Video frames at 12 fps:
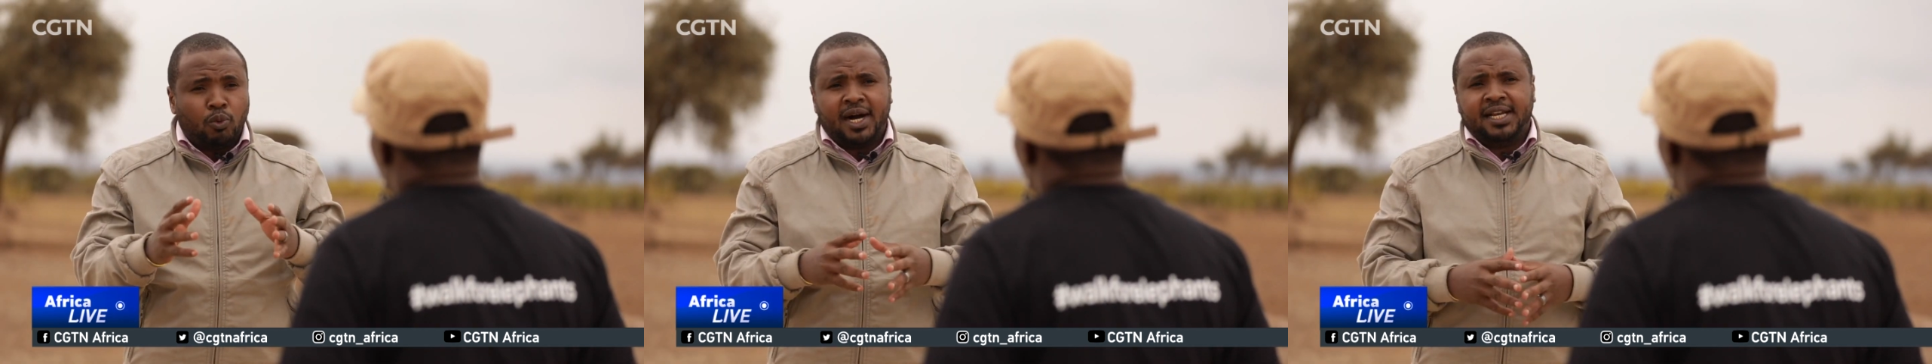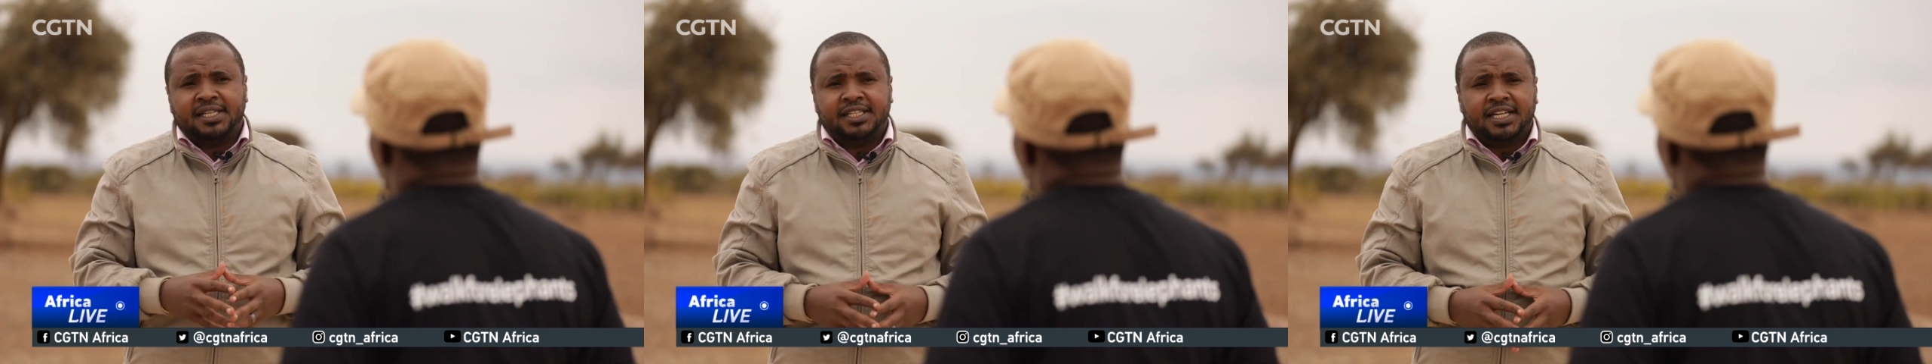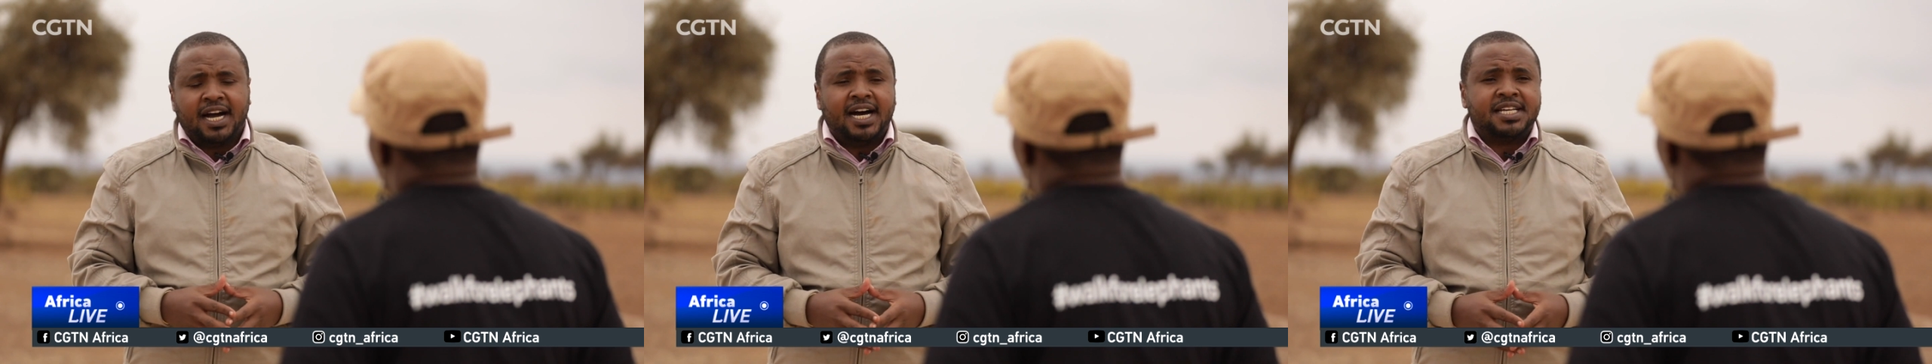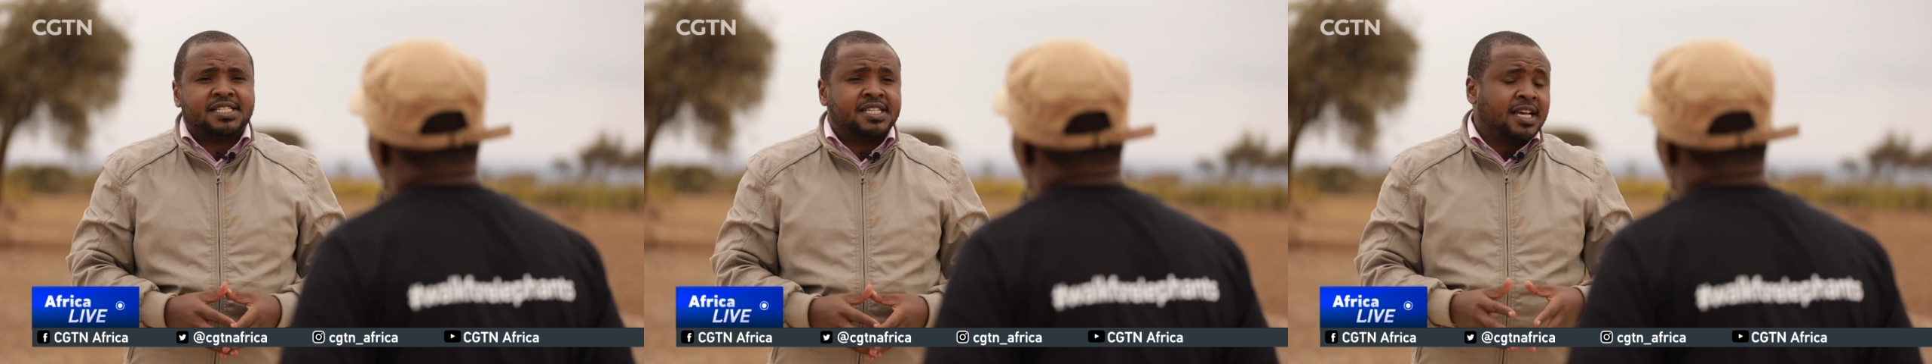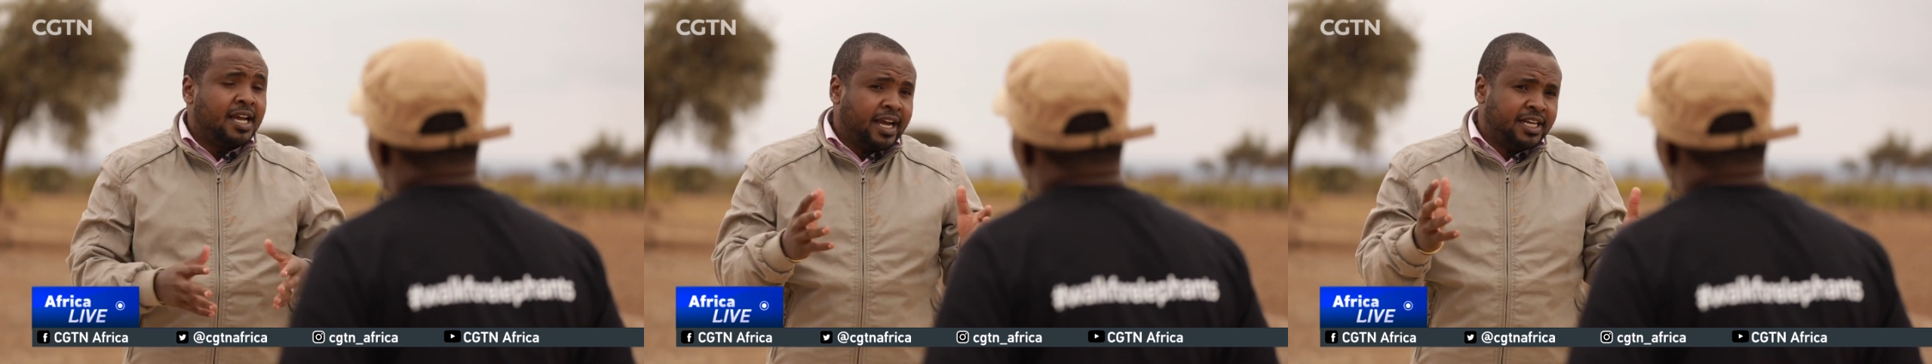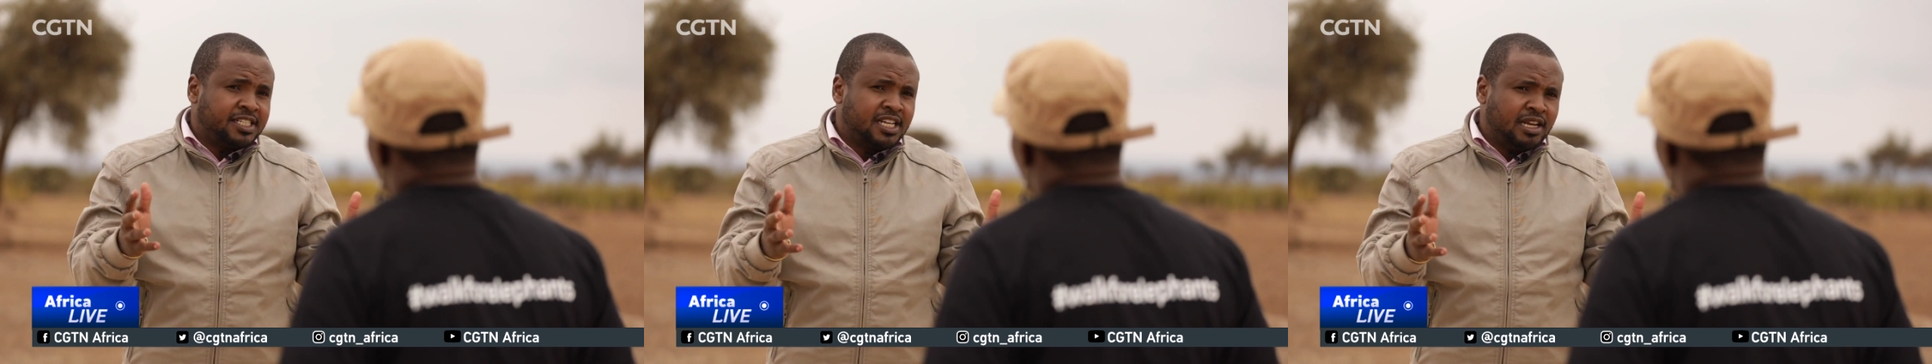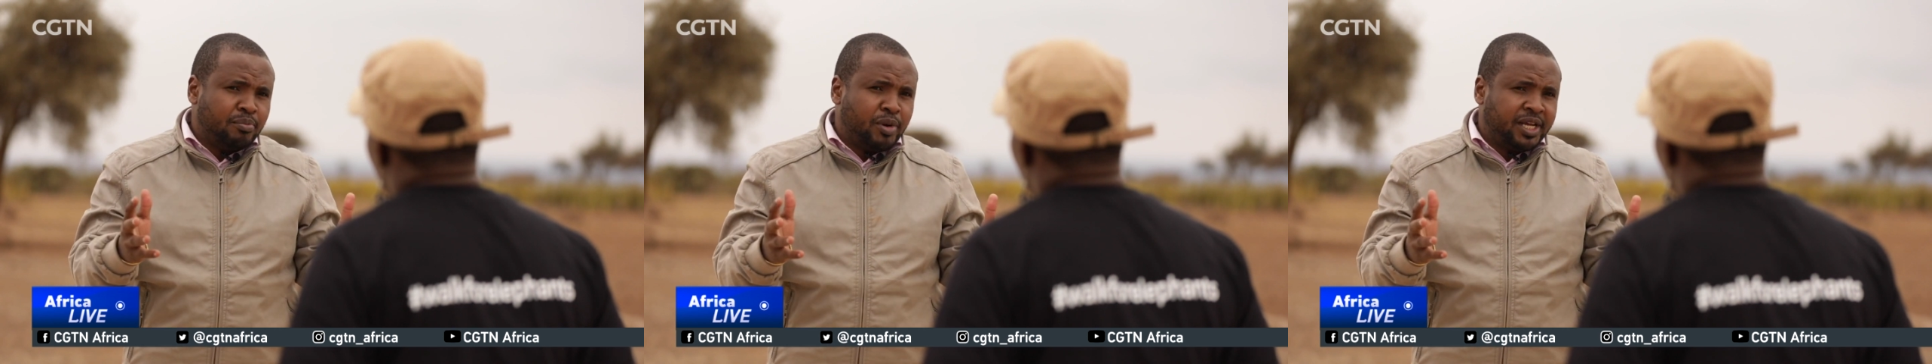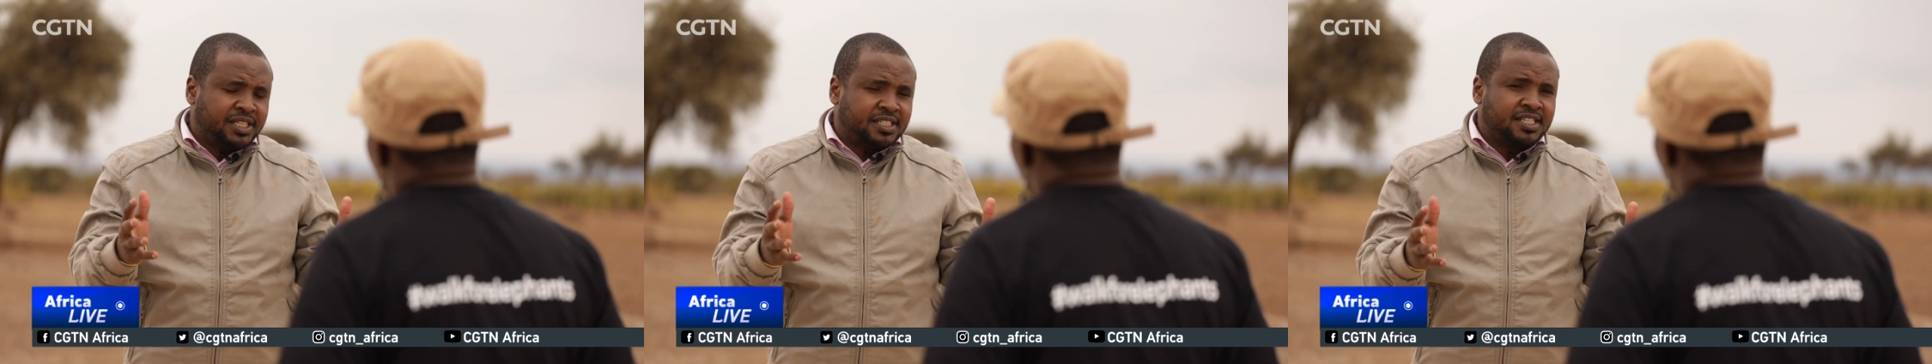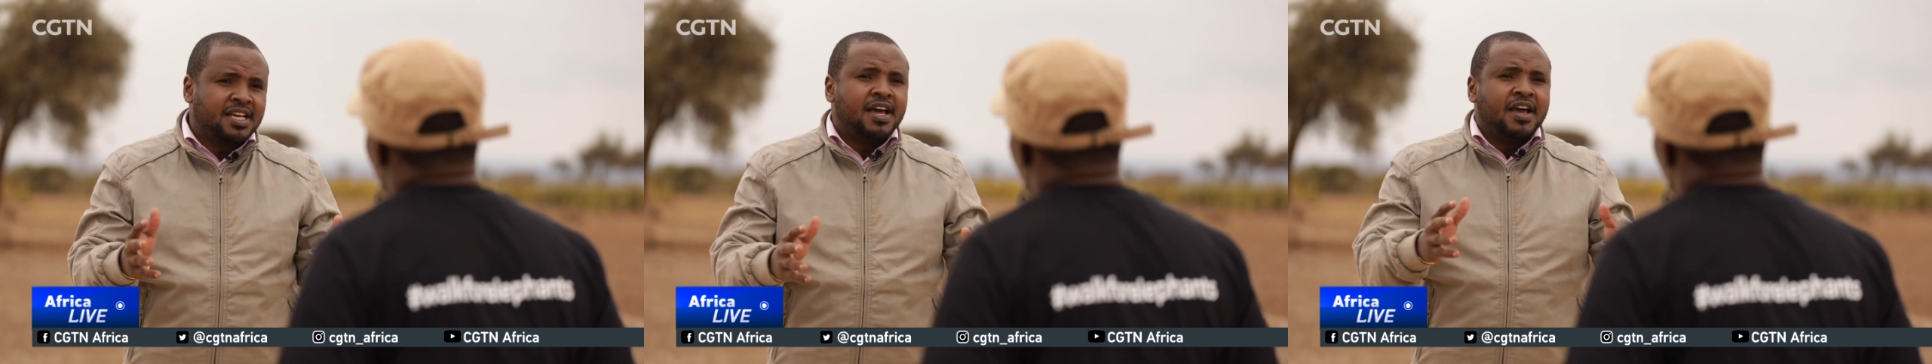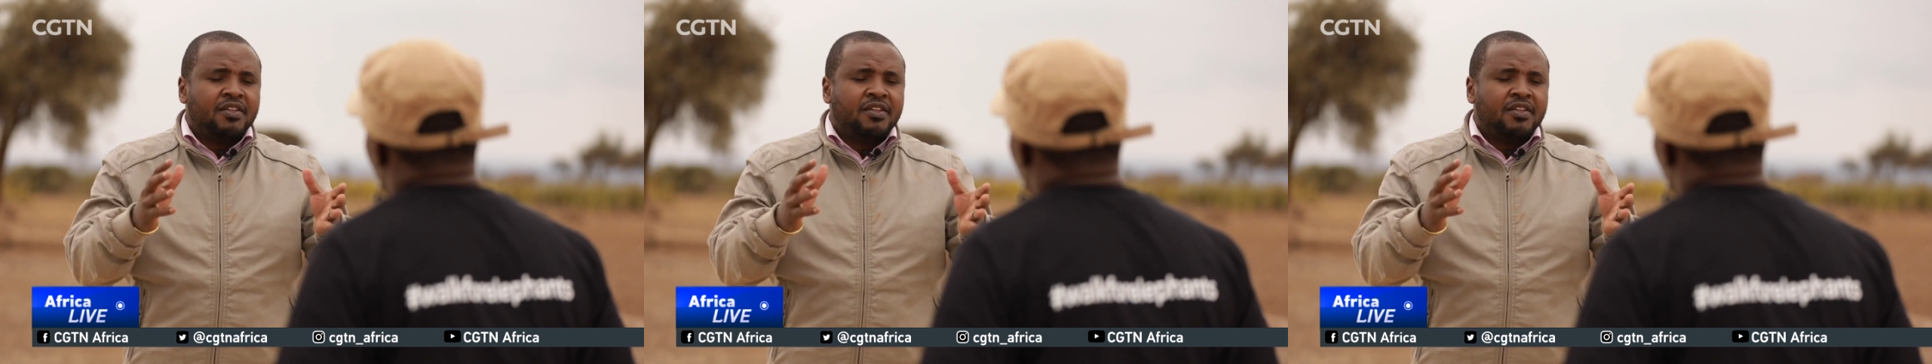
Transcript: world as it celebrates